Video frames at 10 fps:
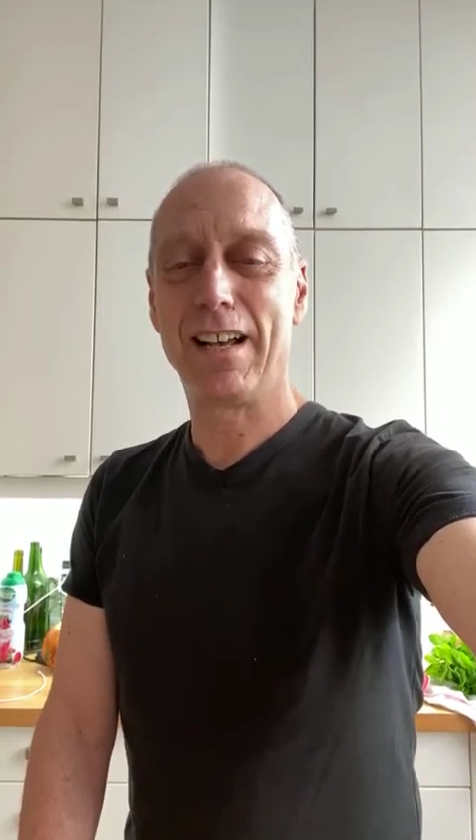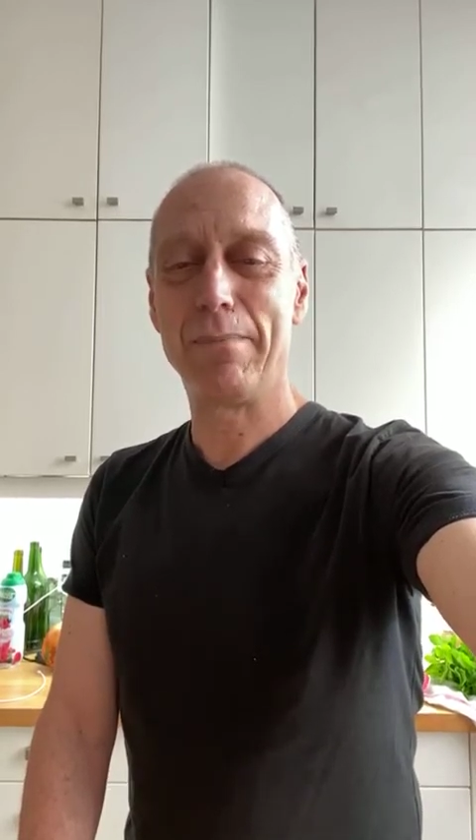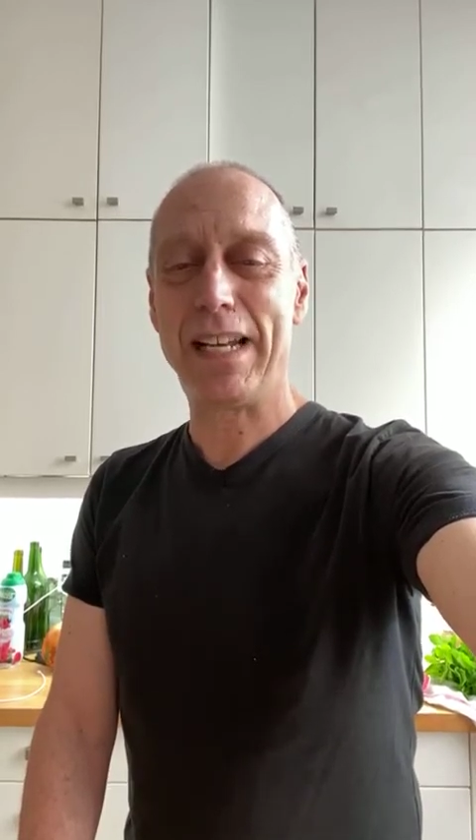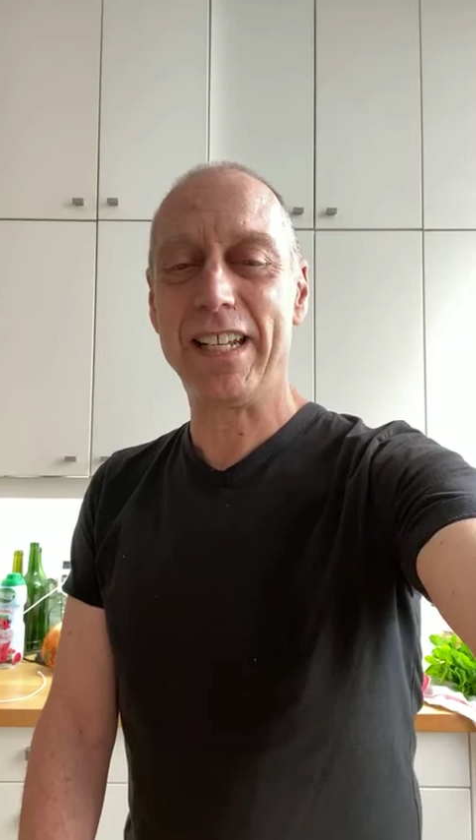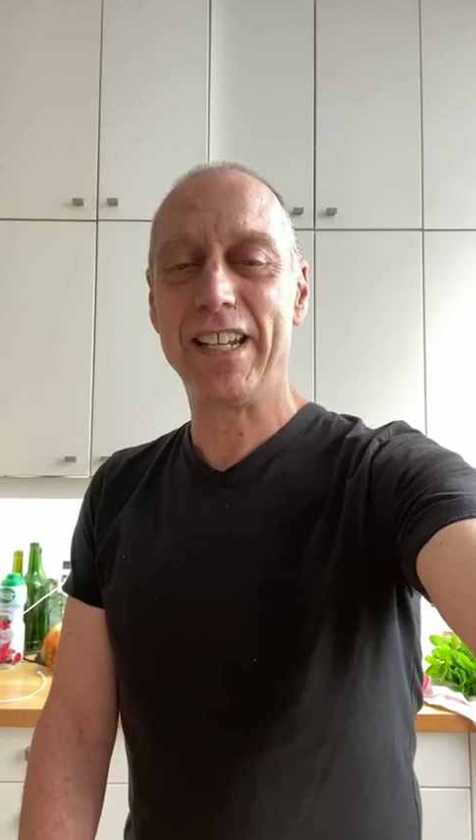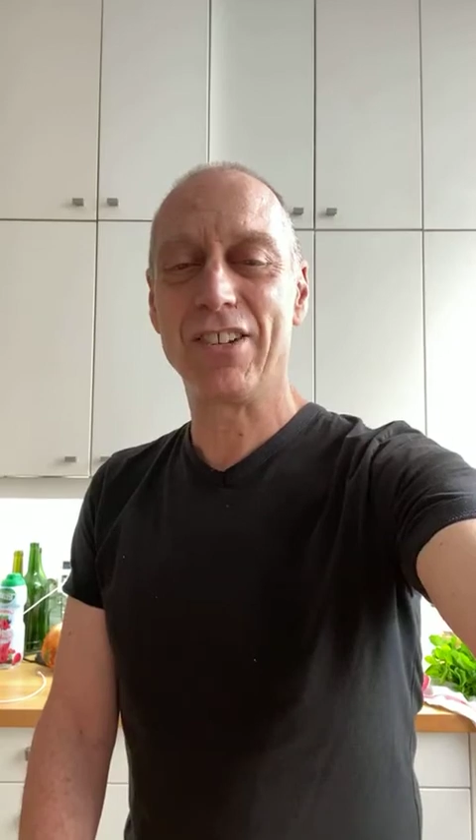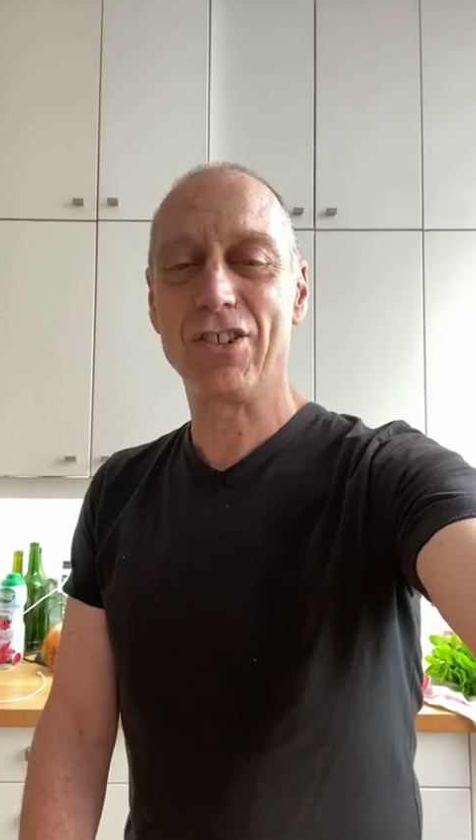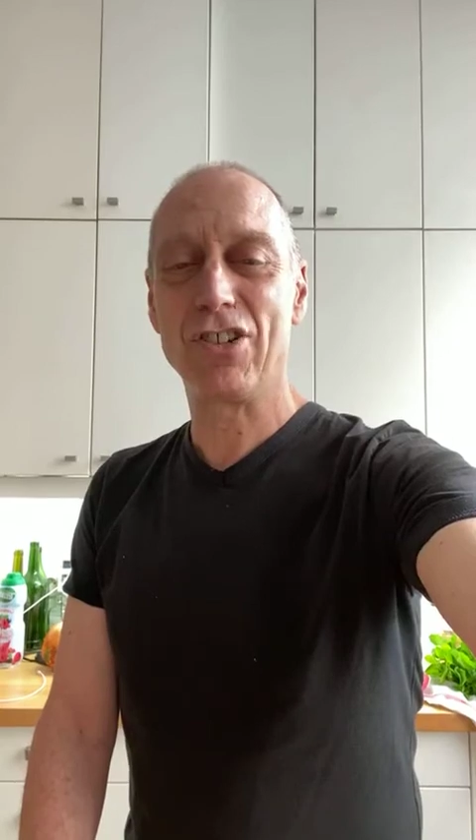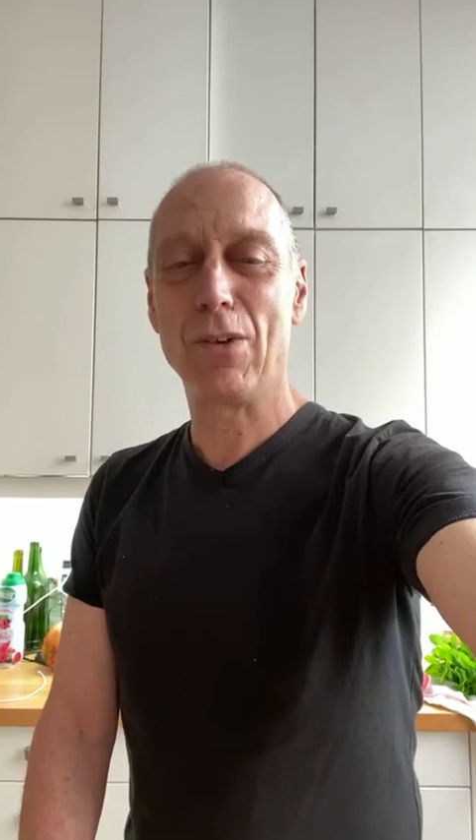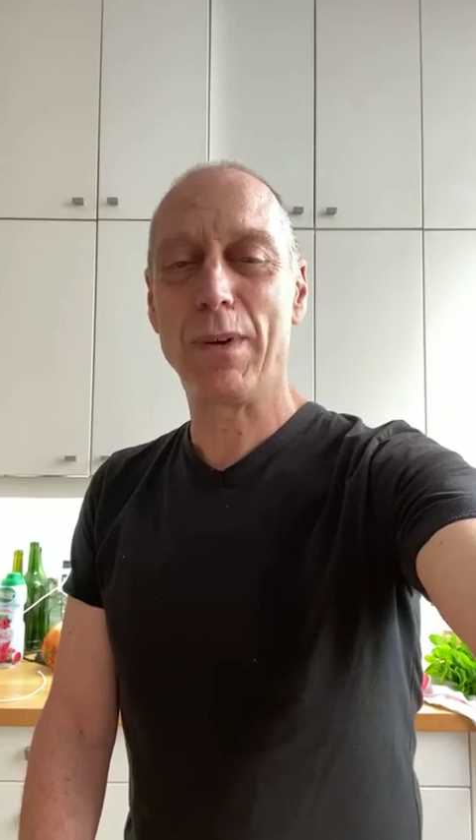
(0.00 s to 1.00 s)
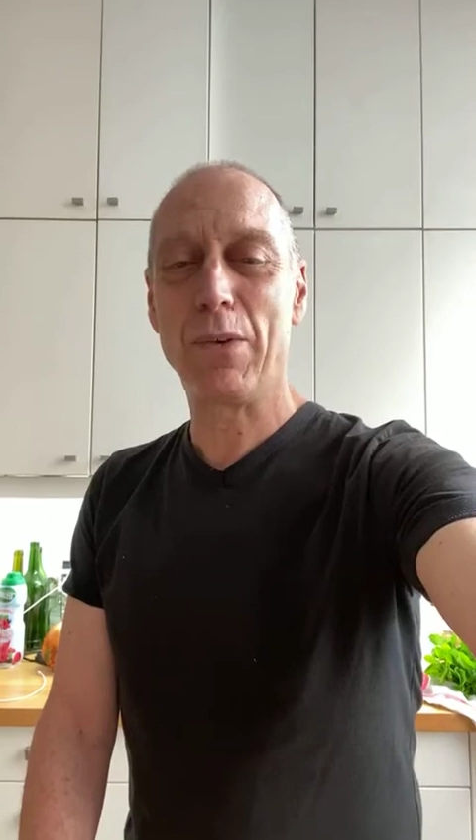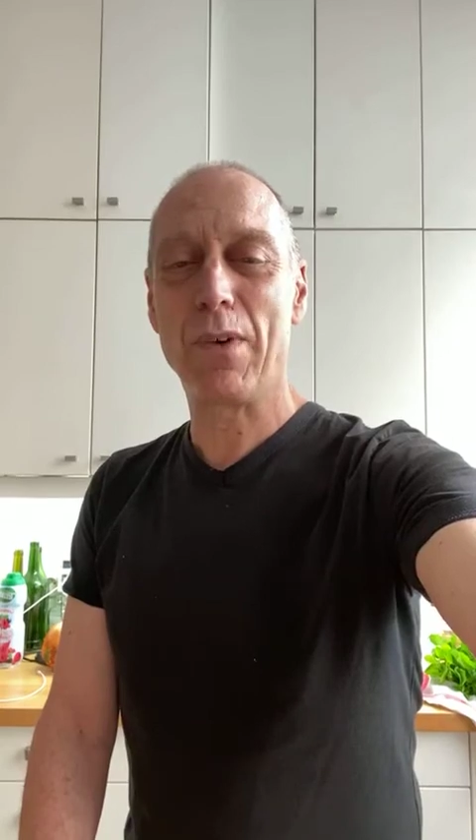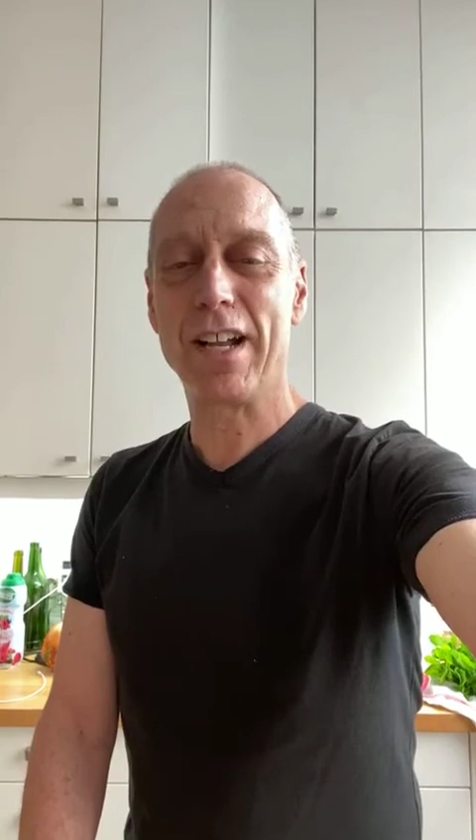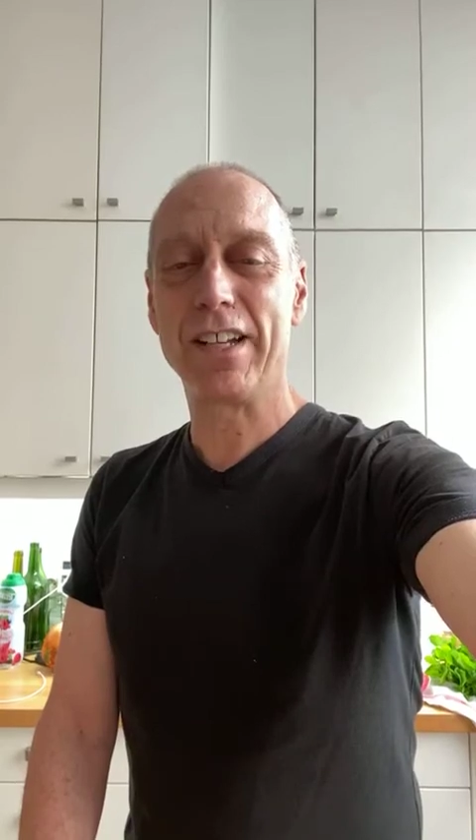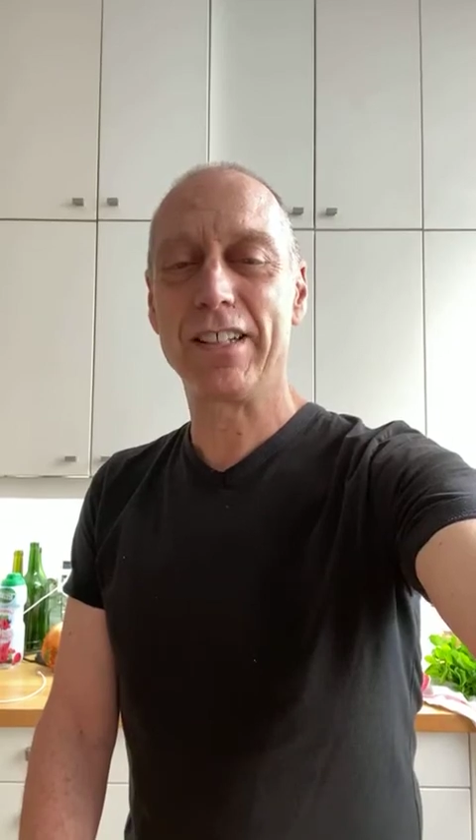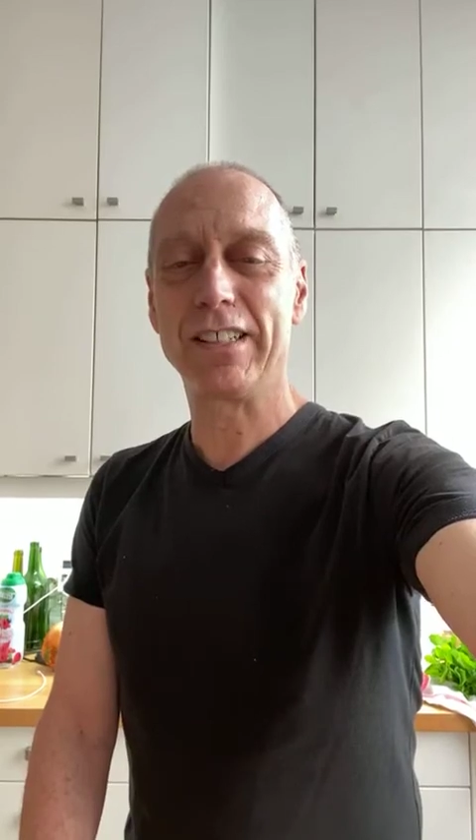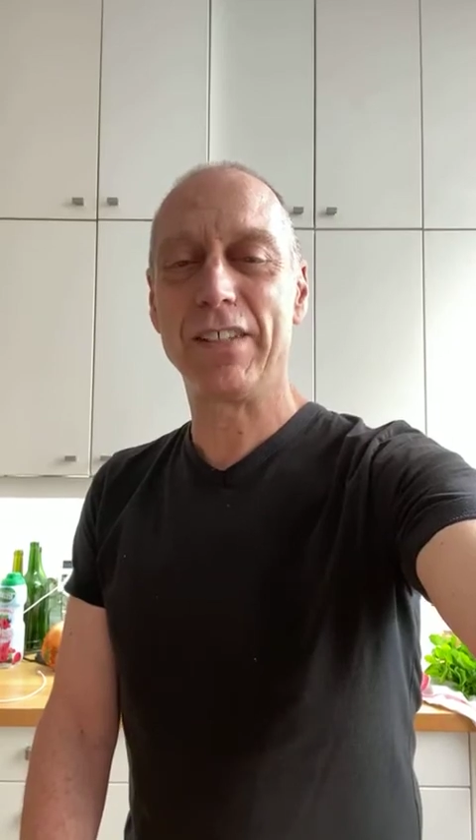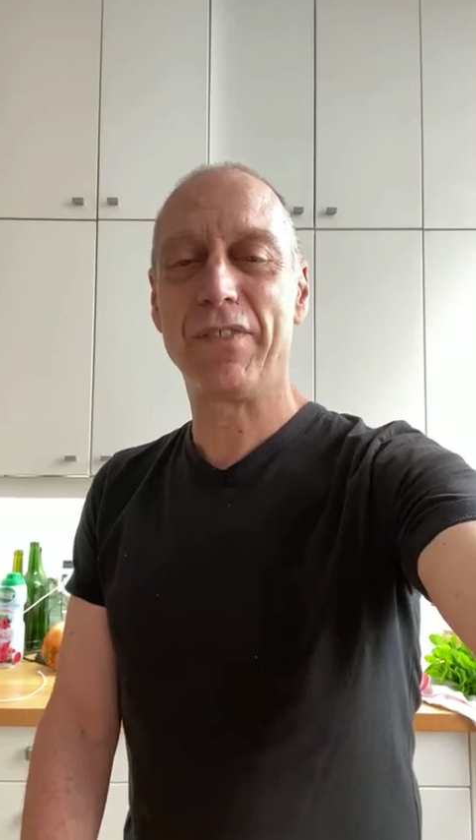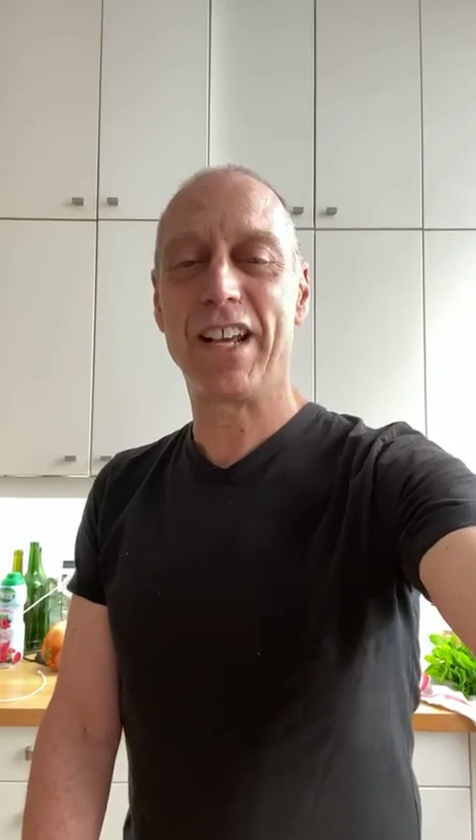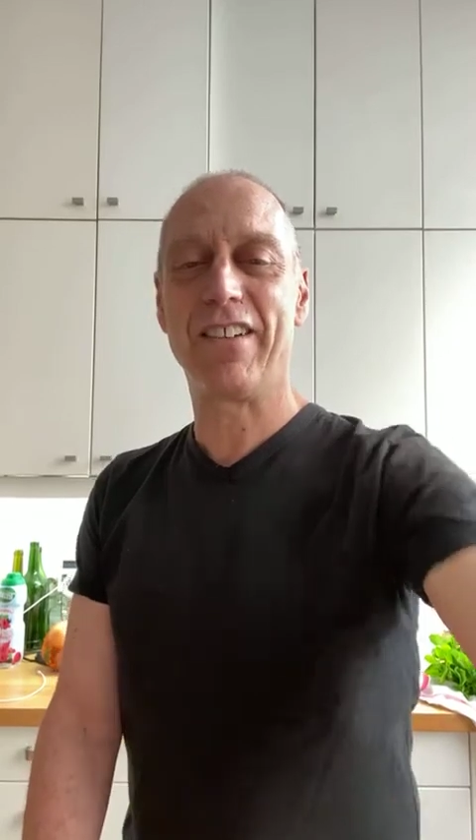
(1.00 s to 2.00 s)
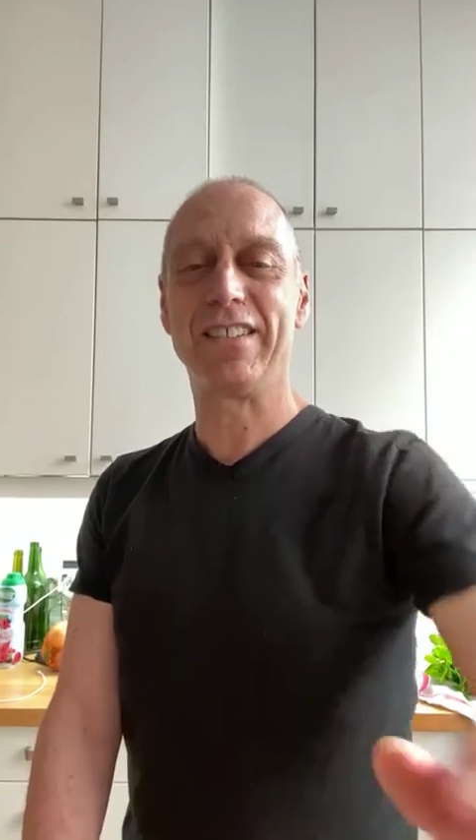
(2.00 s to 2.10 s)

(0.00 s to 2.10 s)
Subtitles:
Many years, nobody wanted to live there,